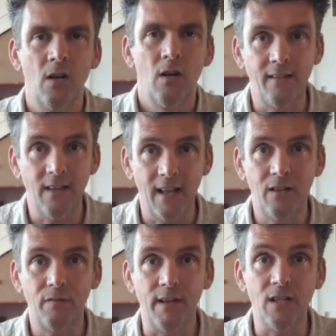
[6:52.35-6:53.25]
At the end
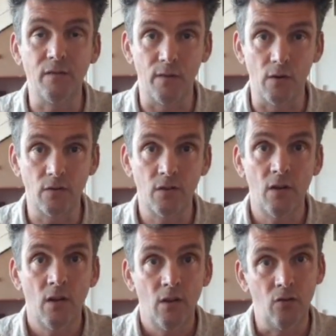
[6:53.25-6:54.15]
of each verse,
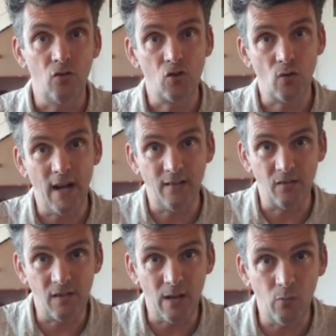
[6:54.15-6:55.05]
you strike the
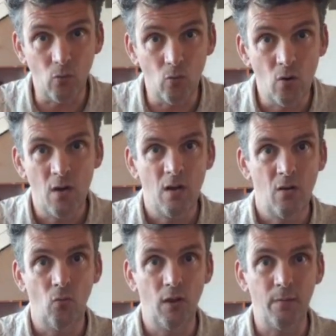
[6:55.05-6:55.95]
table
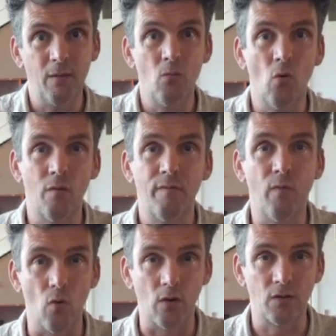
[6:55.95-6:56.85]
with a bit more
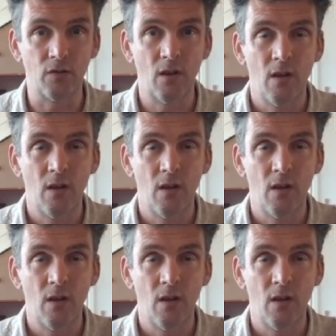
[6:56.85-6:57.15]
force